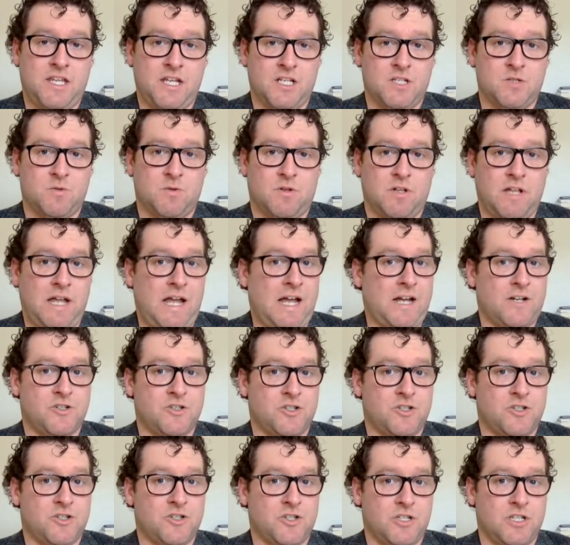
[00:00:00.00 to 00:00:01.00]
that he thinks will
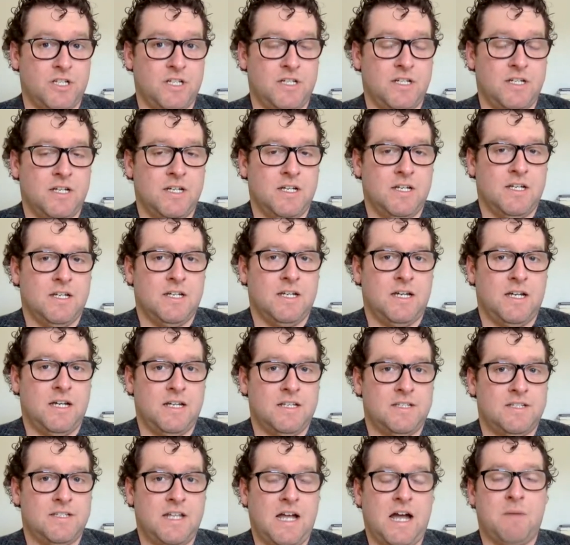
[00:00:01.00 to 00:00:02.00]
actually
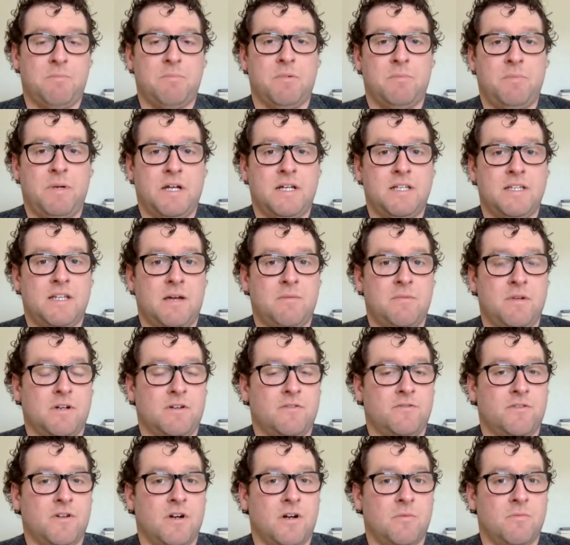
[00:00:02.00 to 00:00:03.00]
uh, stop a
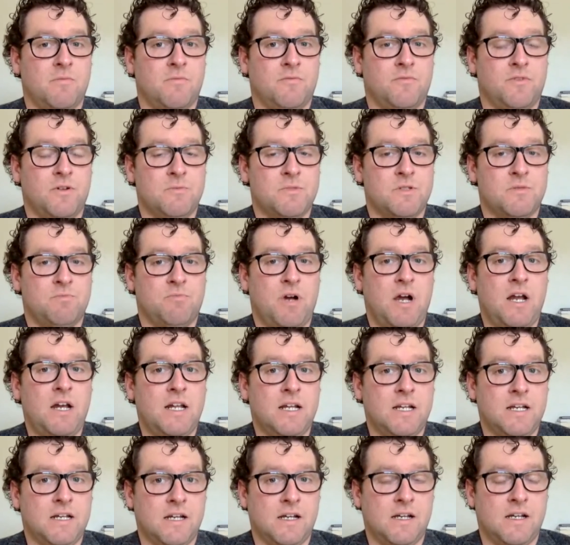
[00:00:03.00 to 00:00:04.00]
pandemic from from
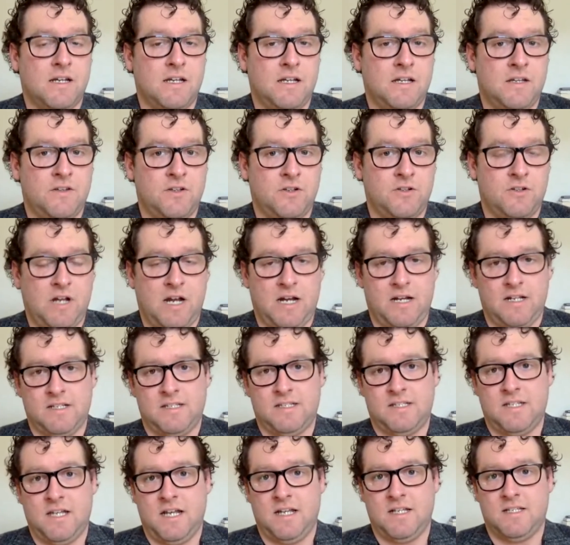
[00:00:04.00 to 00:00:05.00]
spreading in the
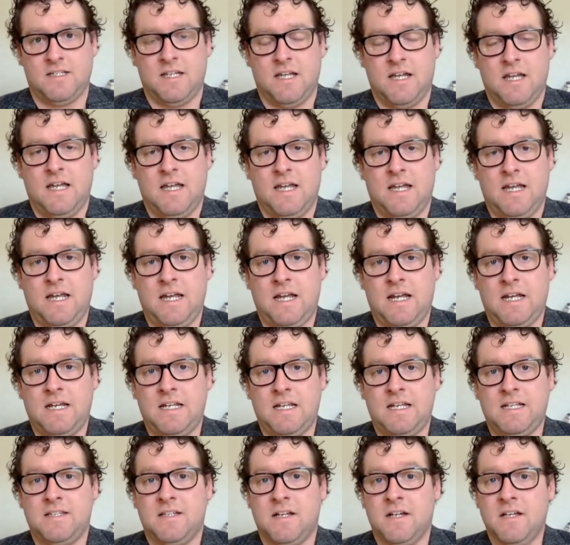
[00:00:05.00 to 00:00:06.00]
United States.
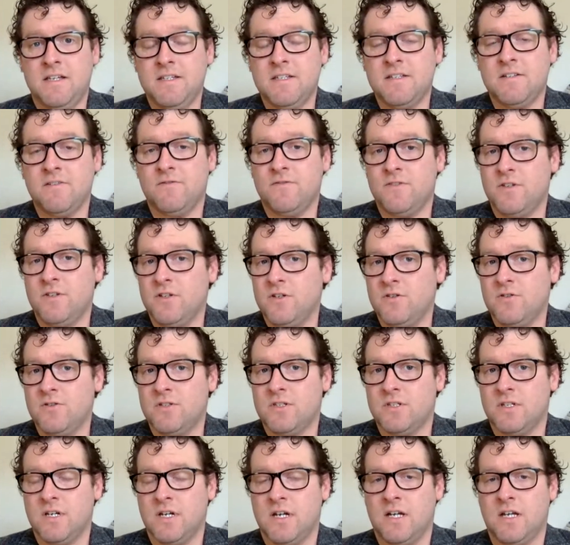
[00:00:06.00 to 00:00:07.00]
And it does
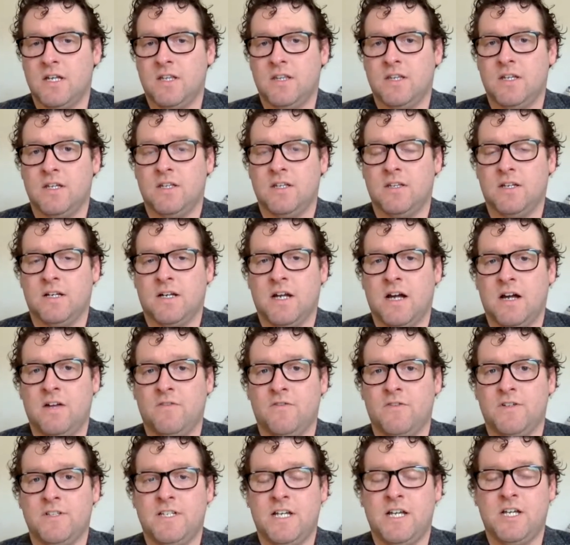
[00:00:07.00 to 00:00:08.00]
diffuse uh, the the
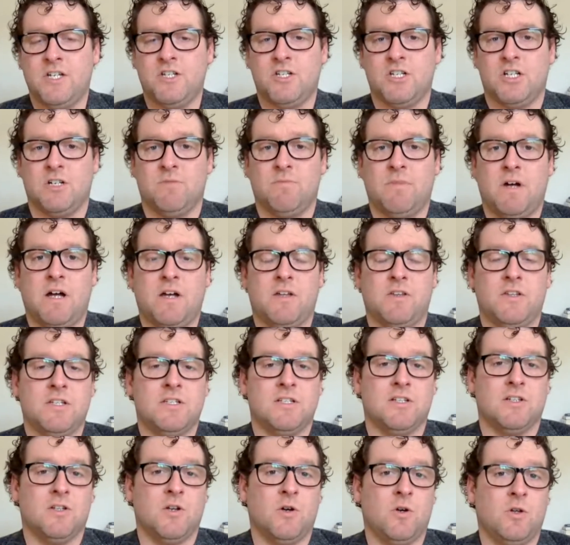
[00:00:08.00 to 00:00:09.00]
conversation about
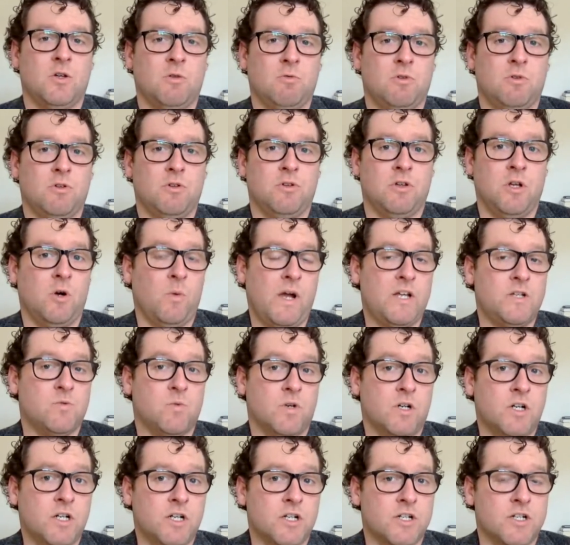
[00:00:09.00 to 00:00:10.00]
these low low
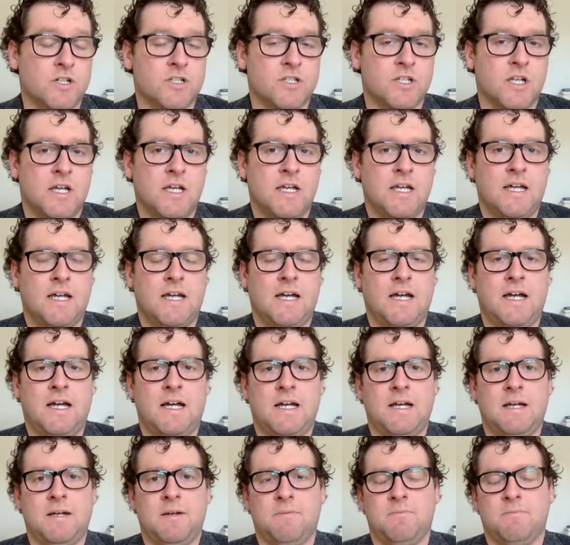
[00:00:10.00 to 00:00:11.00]
wage workers
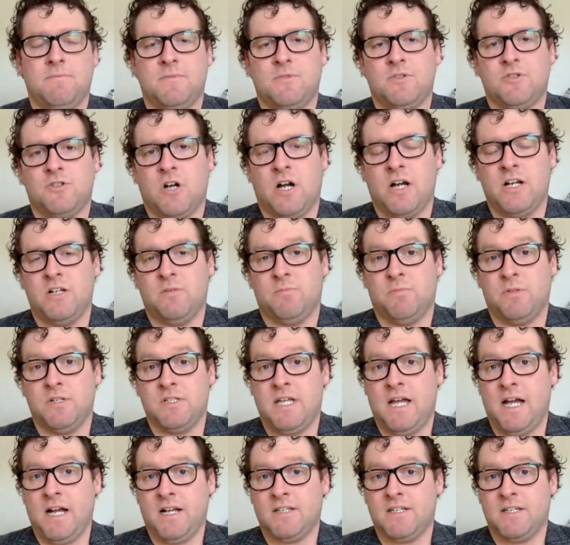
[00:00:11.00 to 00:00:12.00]
uh, trying to
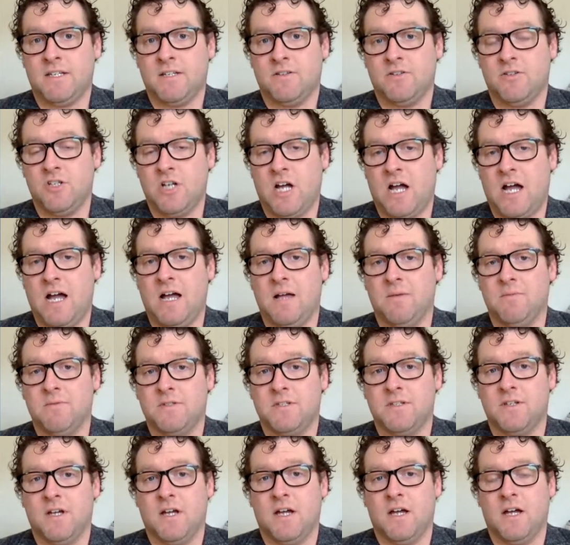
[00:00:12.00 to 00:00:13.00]
protect
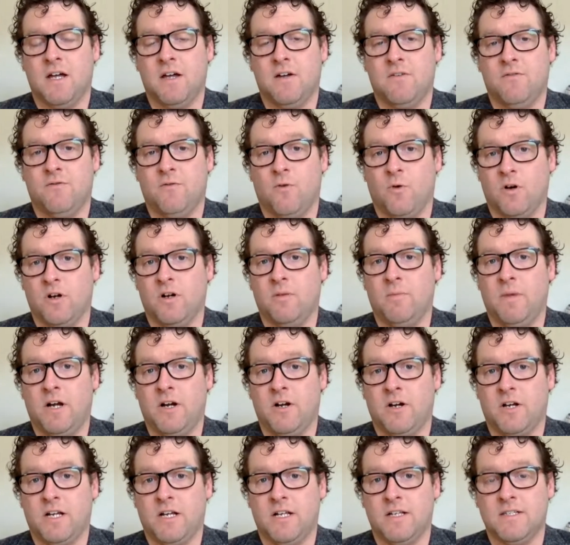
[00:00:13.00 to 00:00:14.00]
jobs for
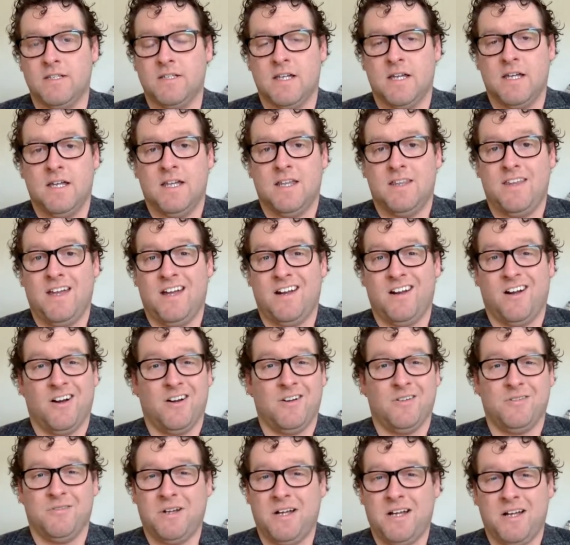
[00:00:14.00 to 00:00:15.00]
Americans
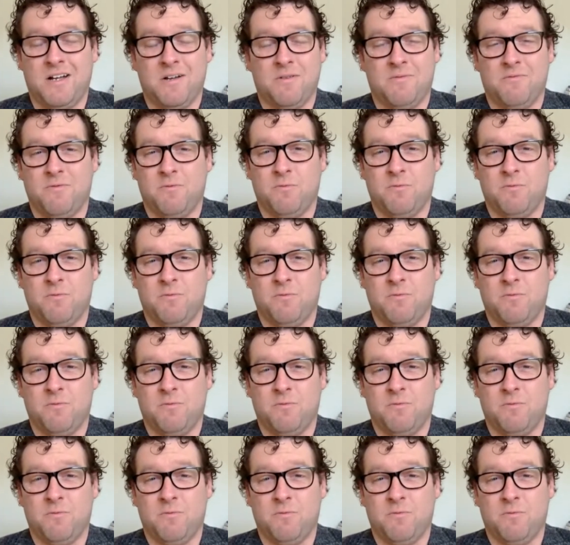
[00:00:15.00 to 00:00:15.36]
that aren't